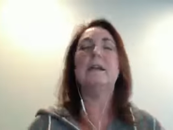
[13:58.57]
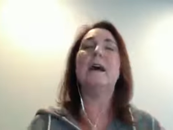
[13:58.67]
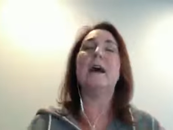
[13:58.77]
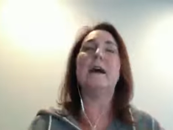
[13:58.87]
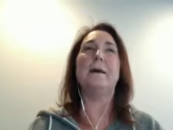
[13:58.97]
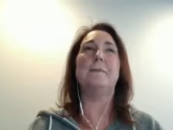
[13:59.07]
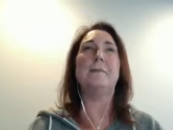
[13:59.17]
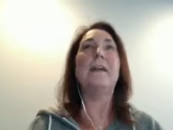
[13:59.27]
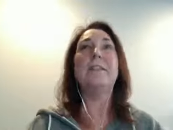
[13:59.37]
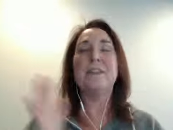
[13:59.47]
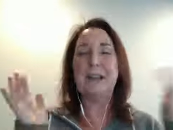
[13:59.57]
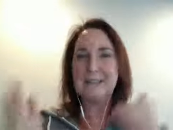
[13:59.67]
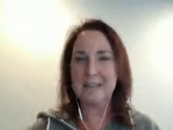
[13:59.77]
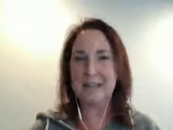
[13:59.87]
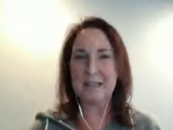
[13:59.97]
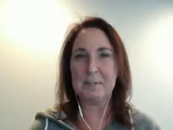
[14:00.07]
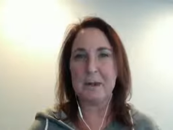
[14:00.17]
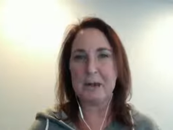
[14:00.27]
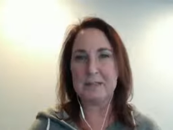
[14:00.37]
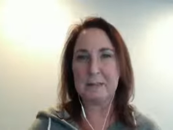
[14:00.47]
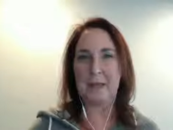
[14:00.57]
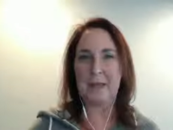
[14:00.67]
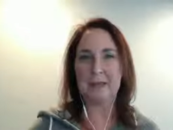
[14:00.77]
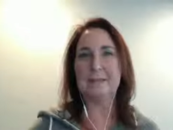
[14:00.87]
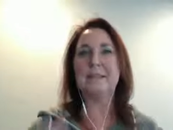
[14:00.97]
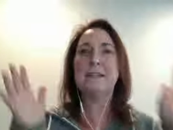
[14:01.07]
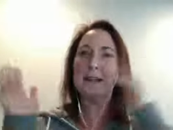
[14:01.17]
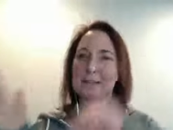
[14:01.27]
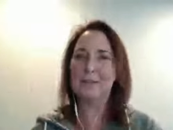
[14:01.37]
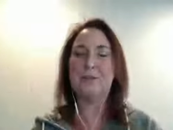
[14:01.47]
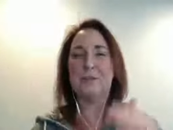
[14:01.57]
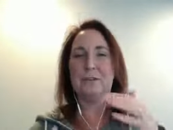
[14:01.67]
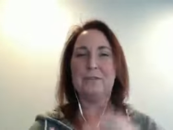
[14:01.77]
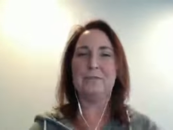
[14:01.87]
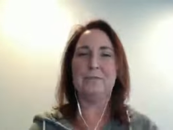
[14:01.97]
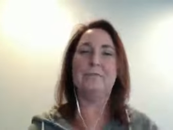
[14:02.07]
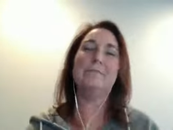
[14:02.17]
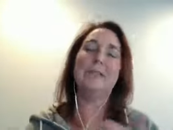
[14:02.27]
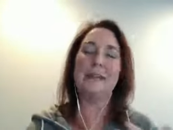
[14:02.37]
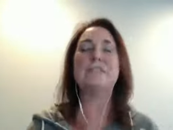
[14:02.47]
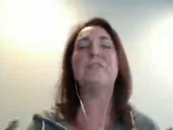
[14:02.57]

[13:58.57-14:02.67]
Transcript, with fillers: Um, the next day, it's pots and pans. The next, you know, or the next